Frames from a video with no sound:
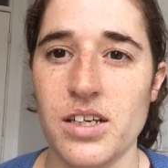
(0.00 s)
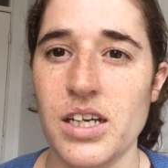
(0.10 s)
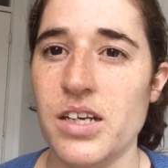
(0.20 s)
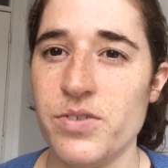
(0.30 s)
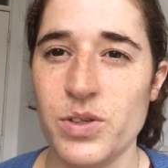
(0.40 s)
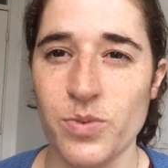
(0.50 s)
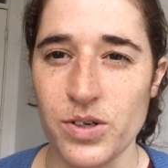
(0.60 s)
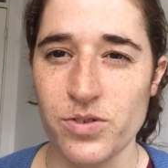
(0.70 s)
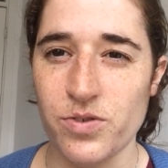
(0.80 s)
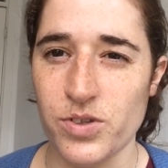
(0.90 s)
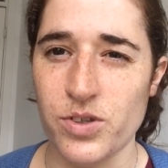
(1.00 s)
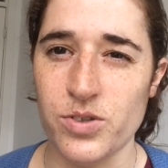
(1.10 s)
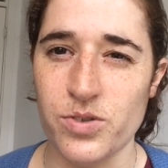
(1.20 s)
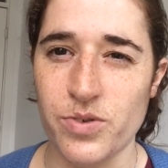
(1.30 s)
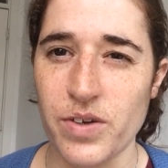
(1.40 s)
lives in one of
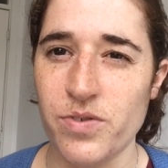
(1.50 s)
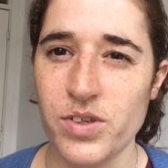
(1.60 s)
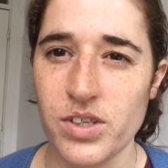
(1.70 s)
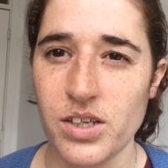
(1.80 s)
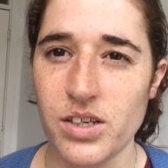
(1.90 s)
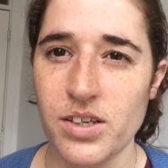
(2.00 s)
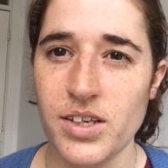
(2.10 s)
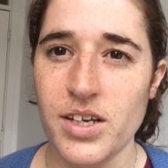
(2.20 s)
those refugee